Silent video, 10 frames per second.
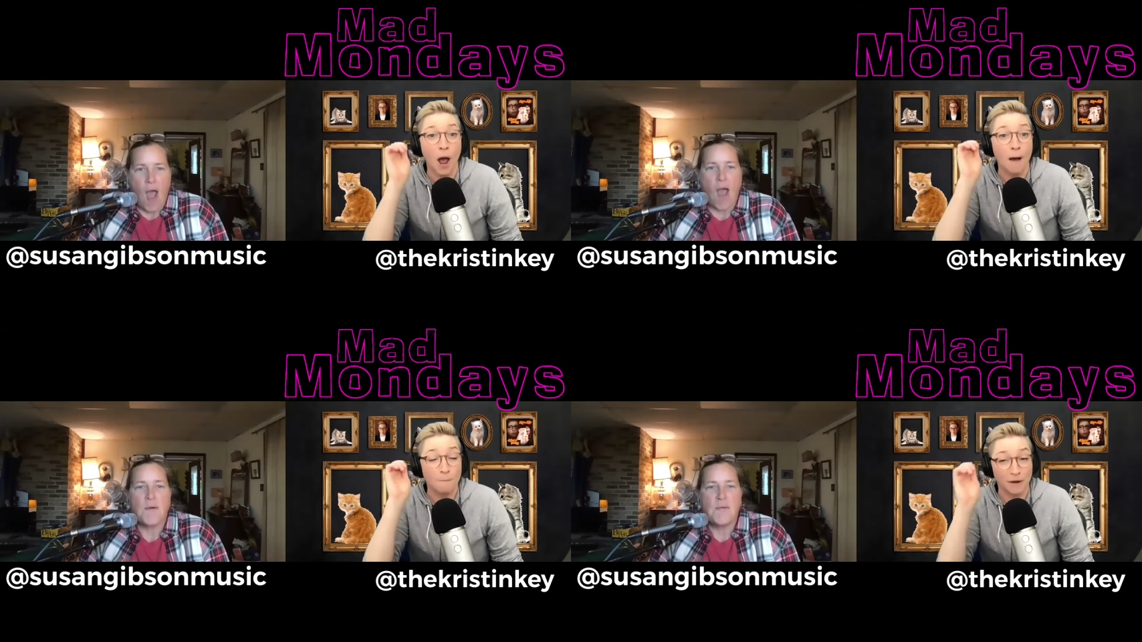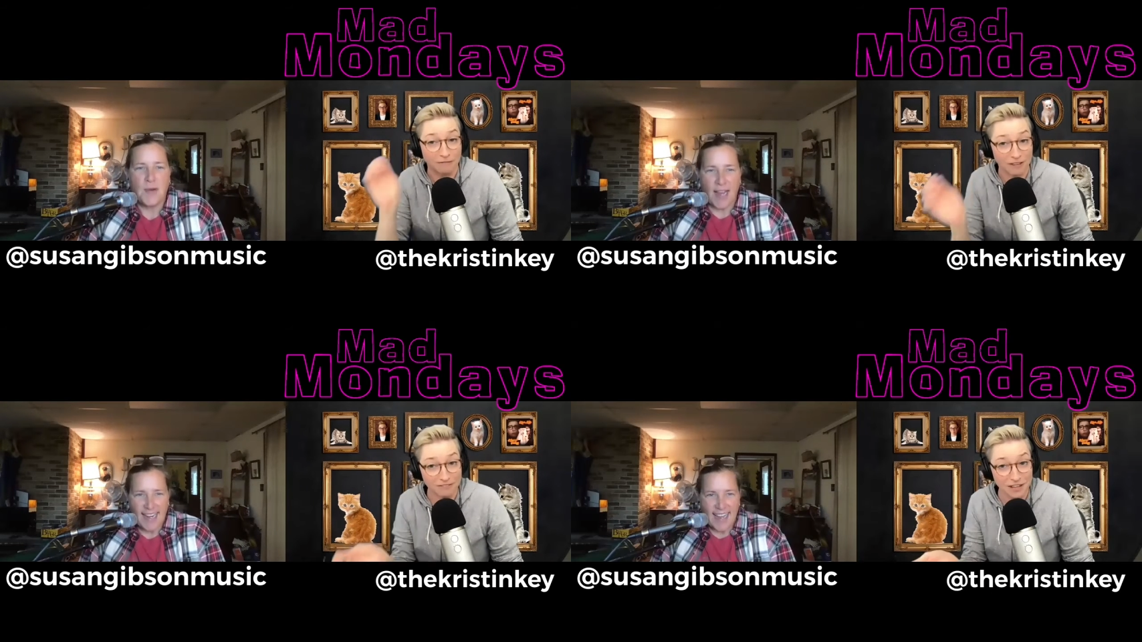Speaker 1: But
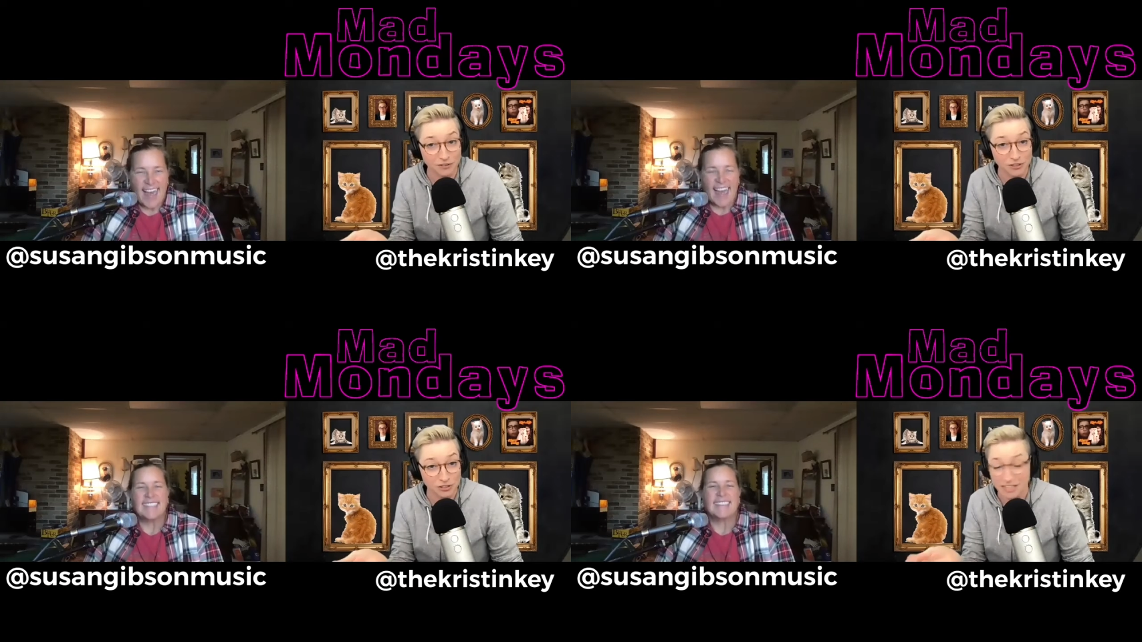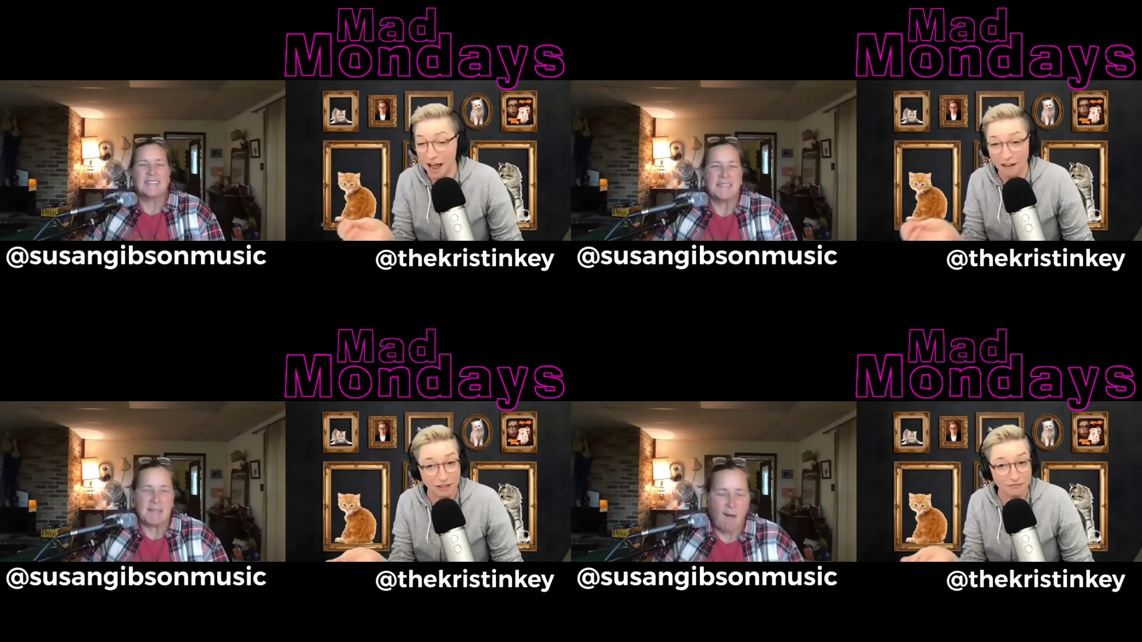I've left on. out, yeah,
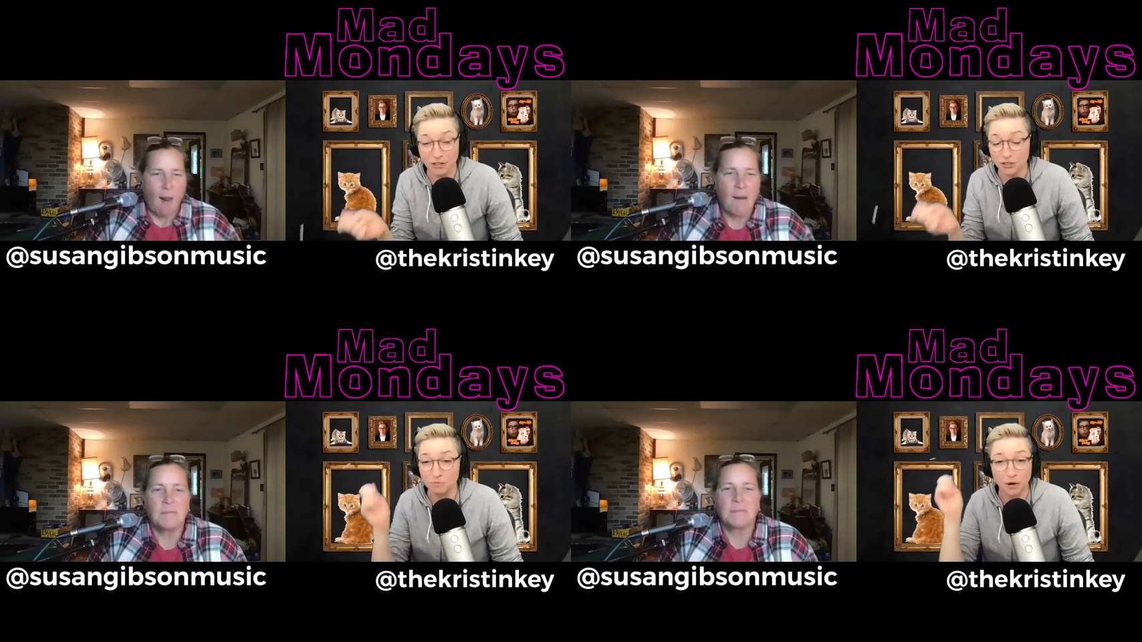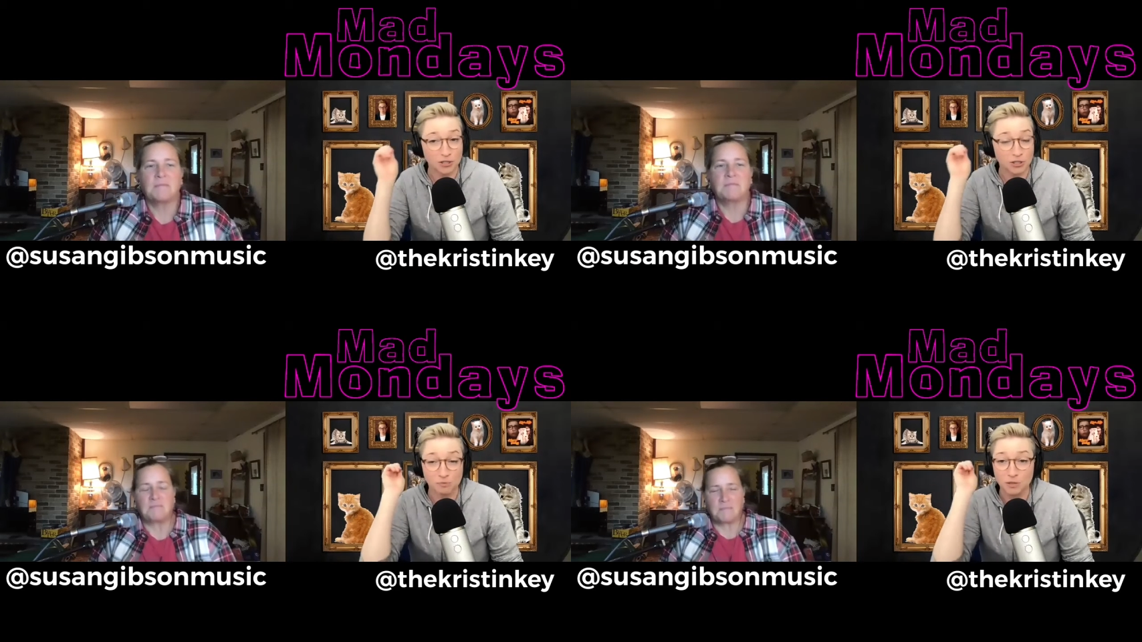I've left out some parts
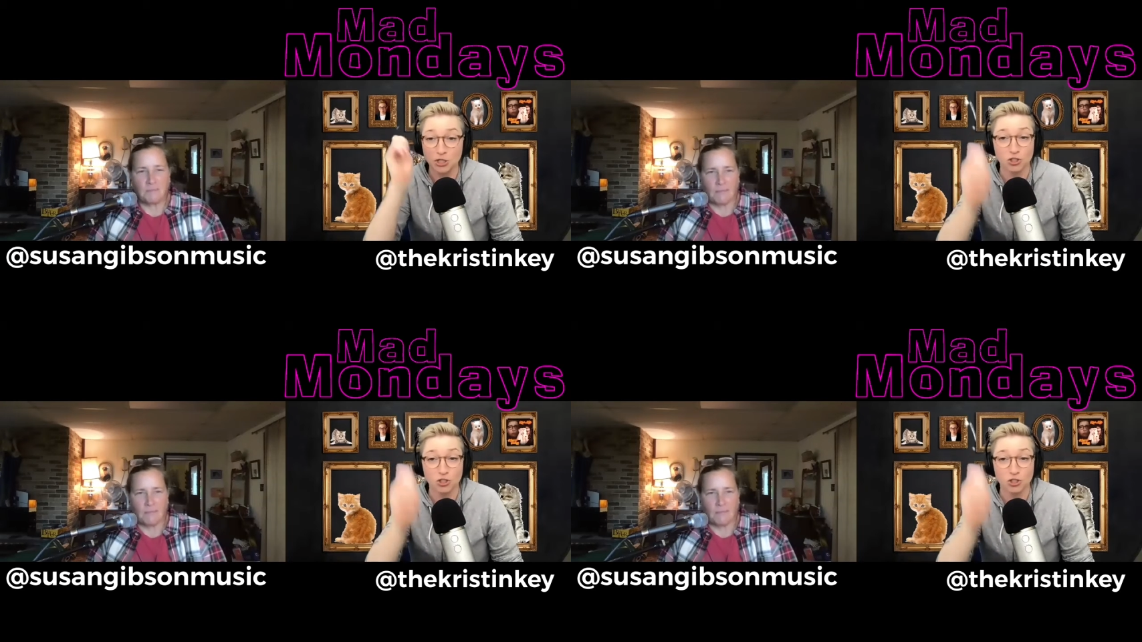of speech.